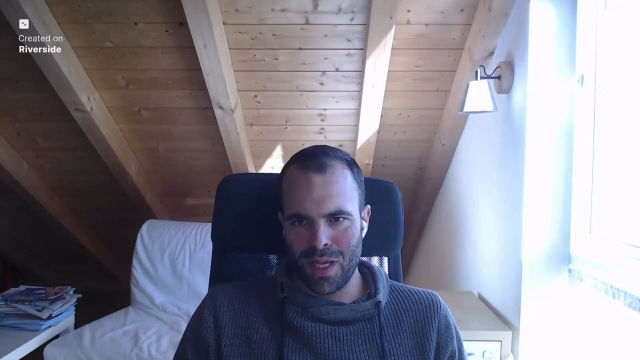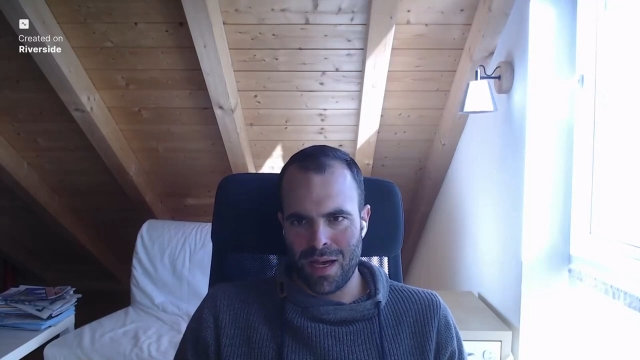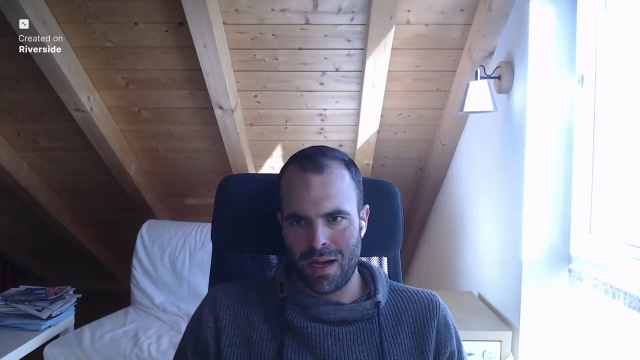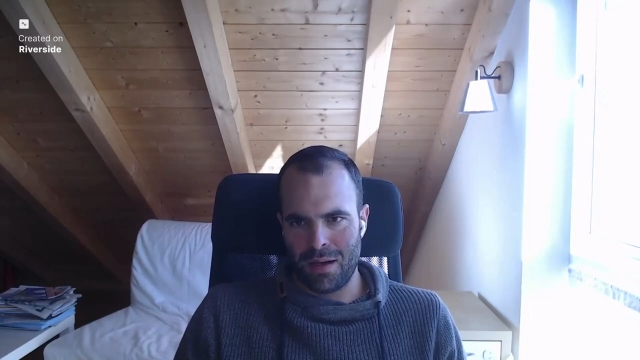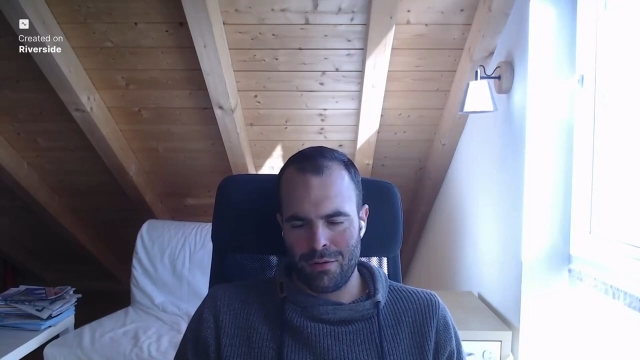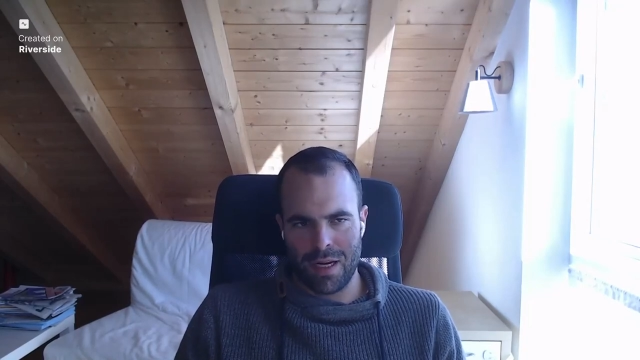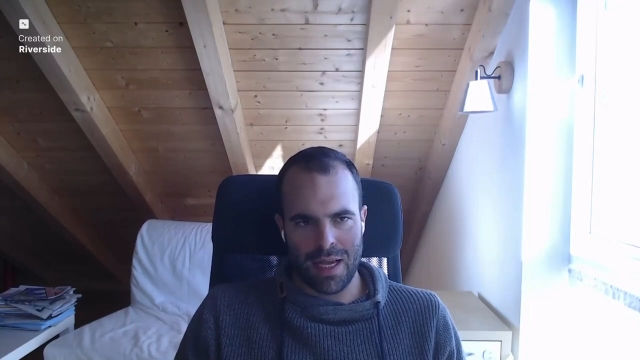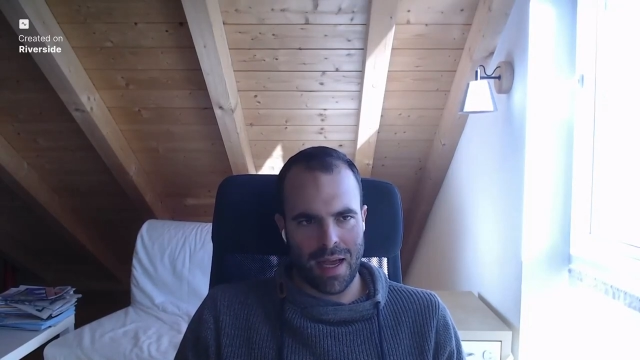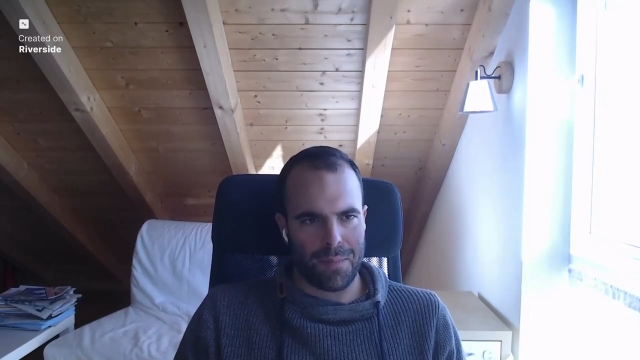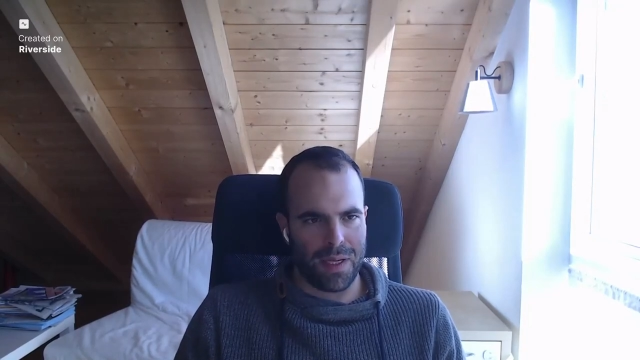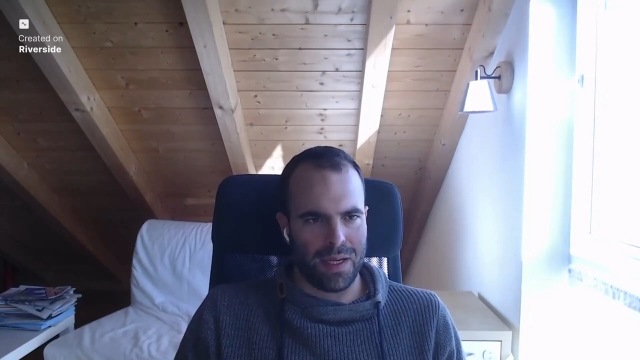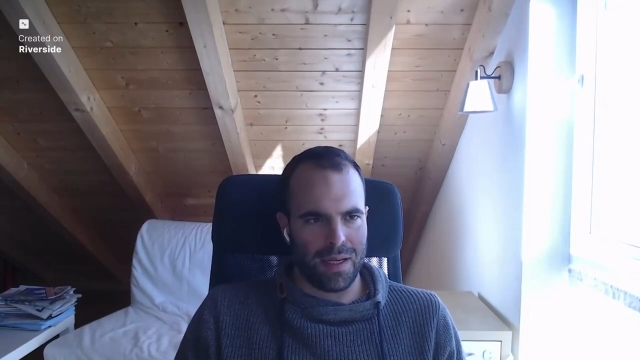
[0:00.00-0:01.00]
we are really
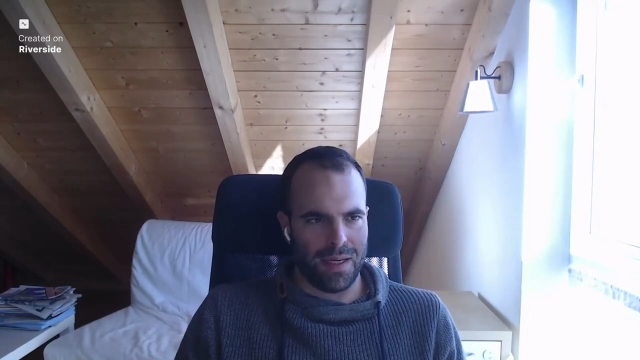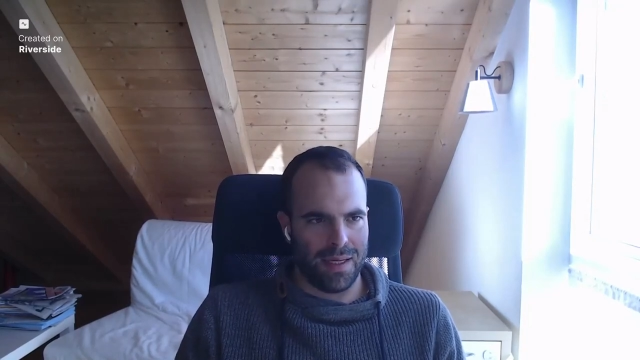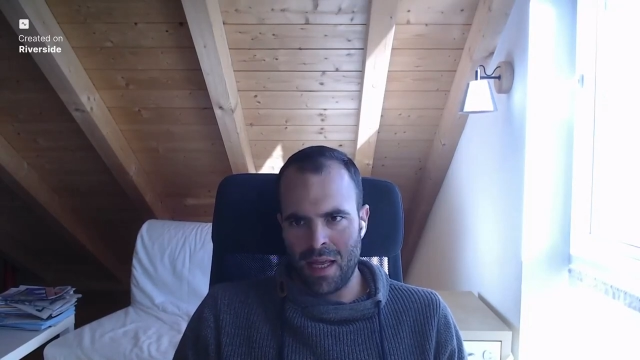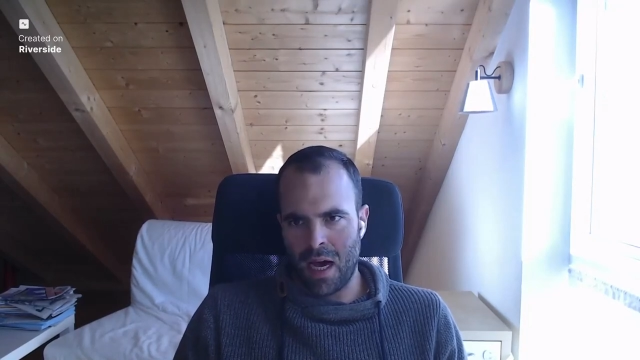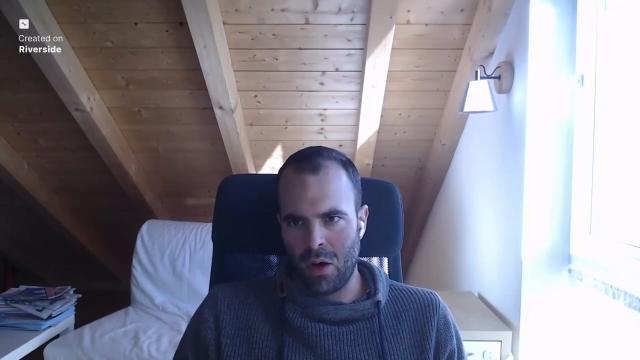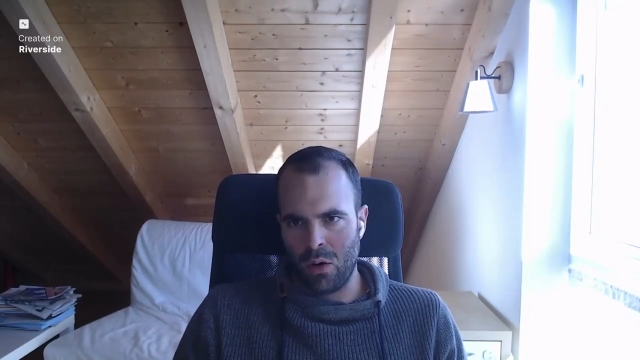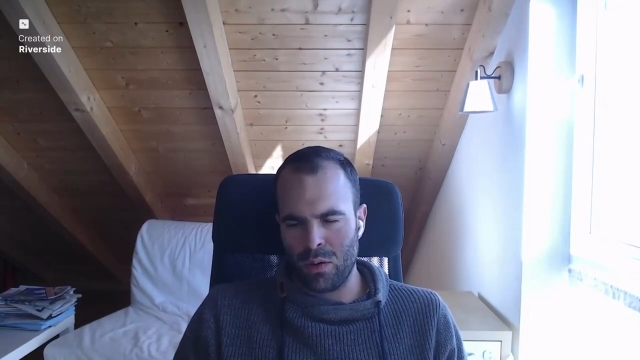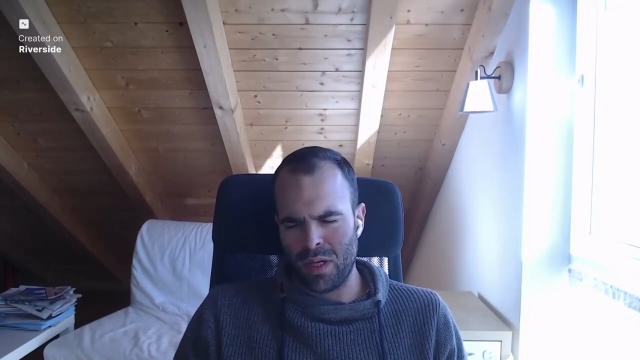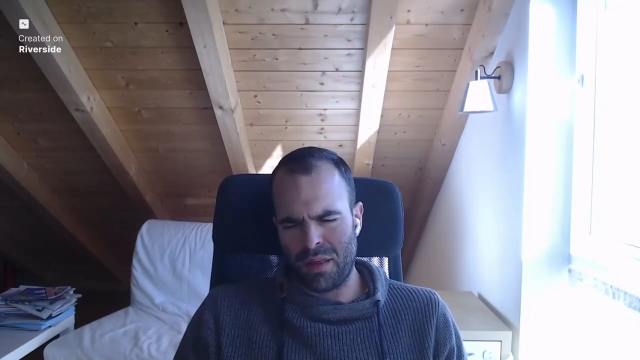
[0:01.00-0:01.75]
happy now.